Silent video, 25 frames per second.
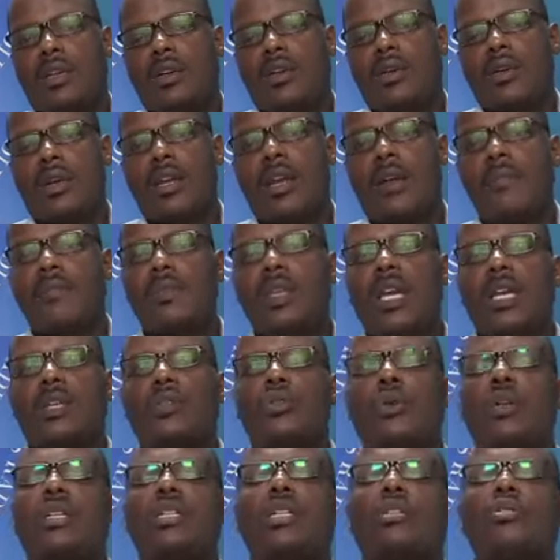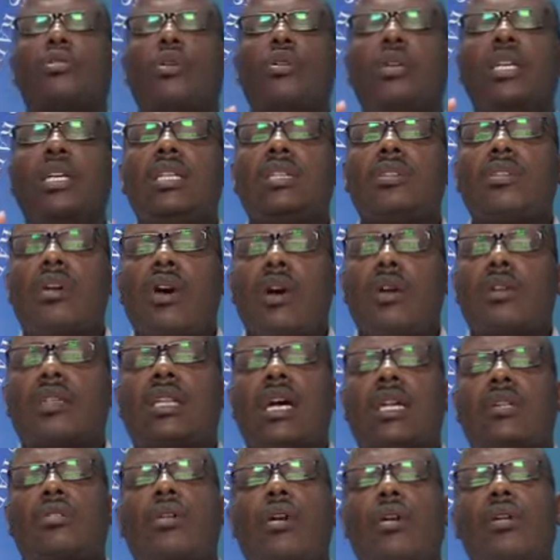Okay? So it is only in God
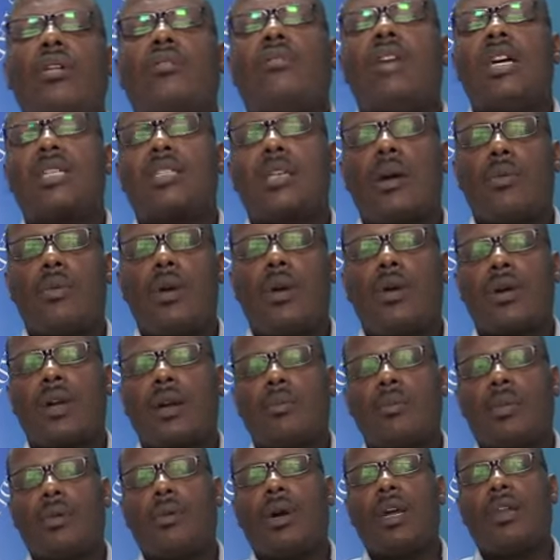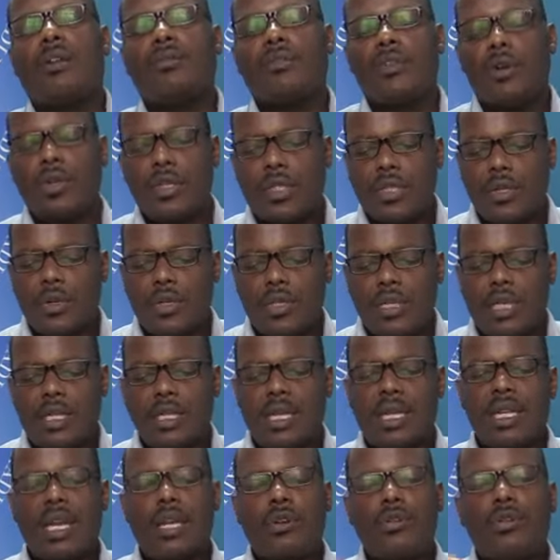that all of us are welcome. The word of God tells us
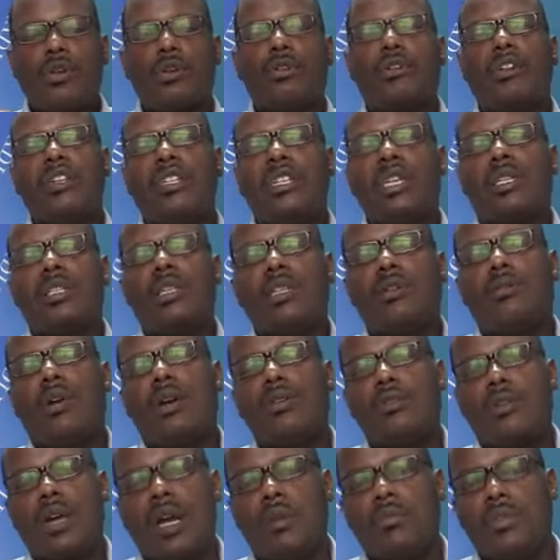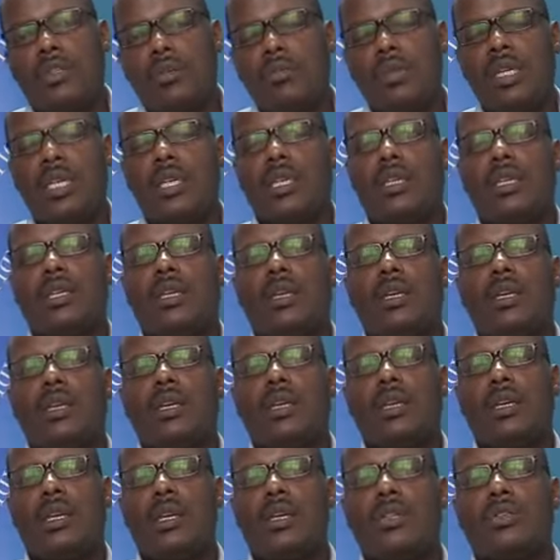that I do not reject anyone who comes to me.
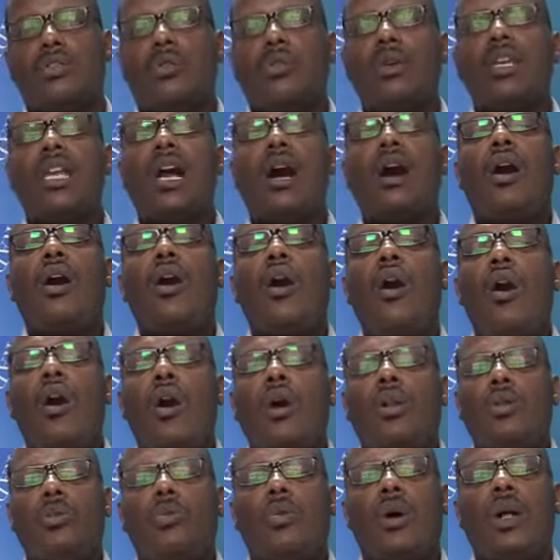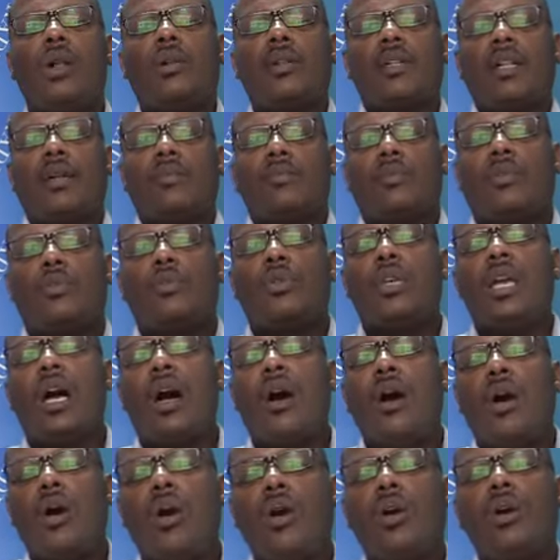So we are all welcome. We
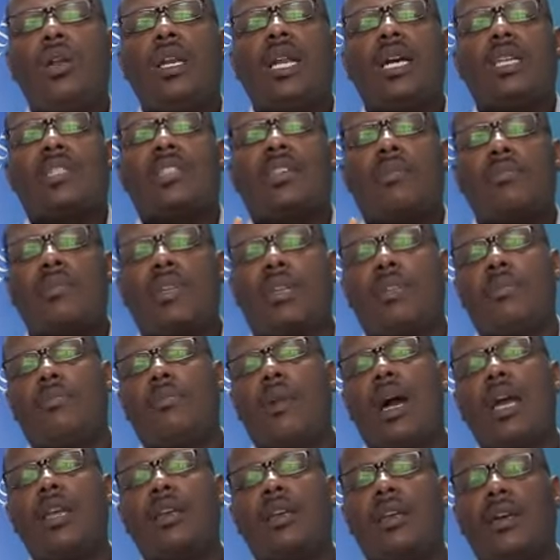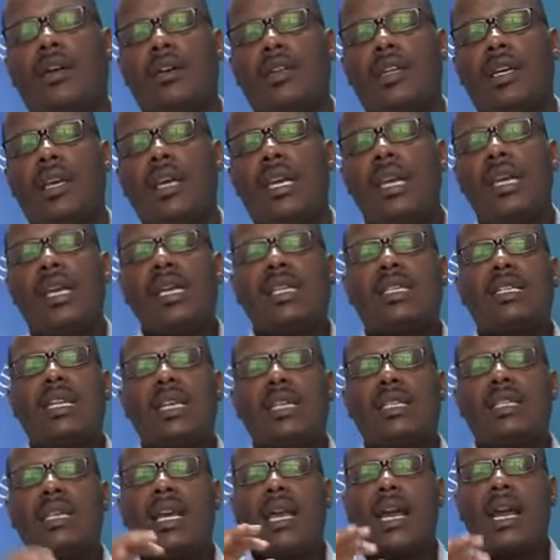are all accepted by God. He
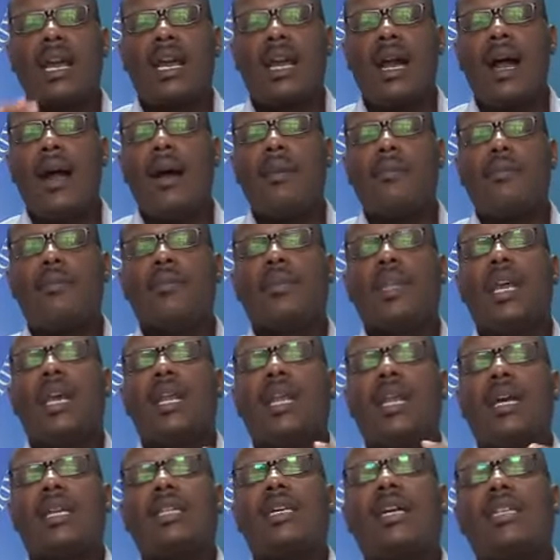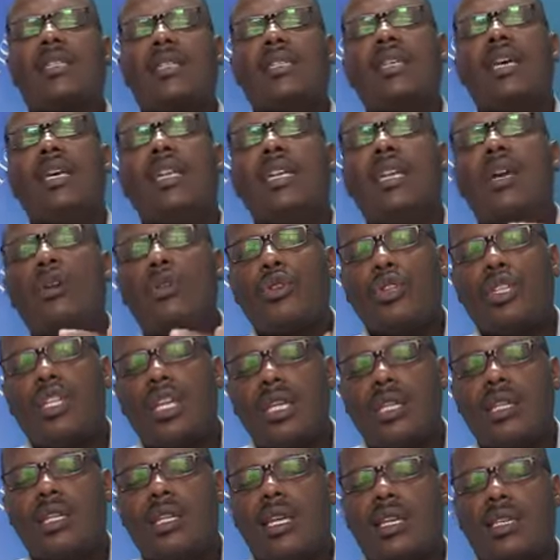says, come, let us
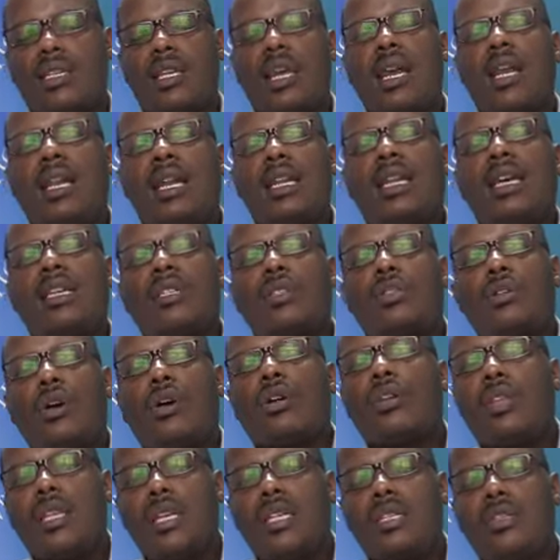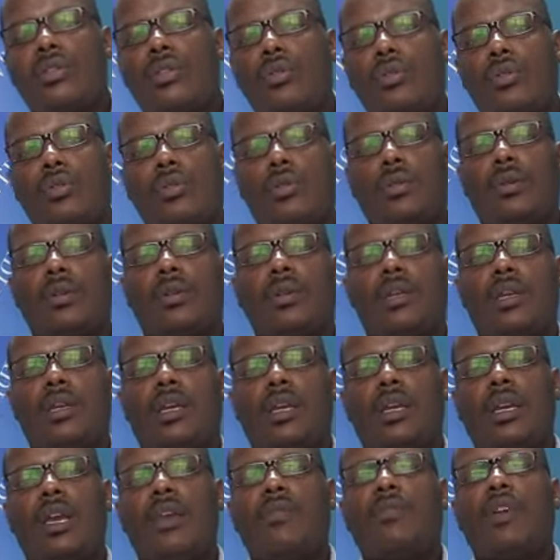negotiate this. Let us talk this through.
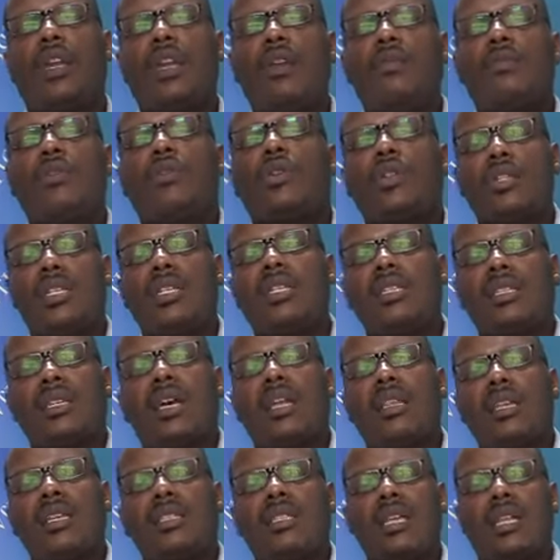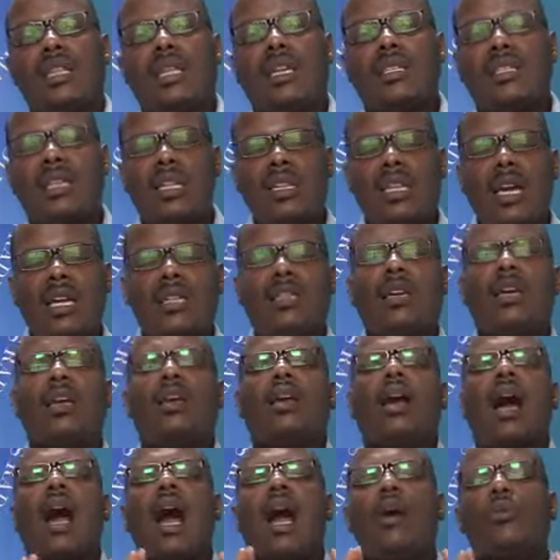Even if your sins are this and this and that,
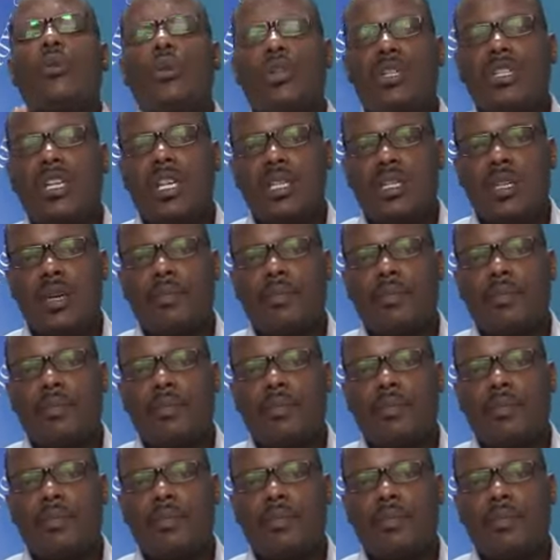I will change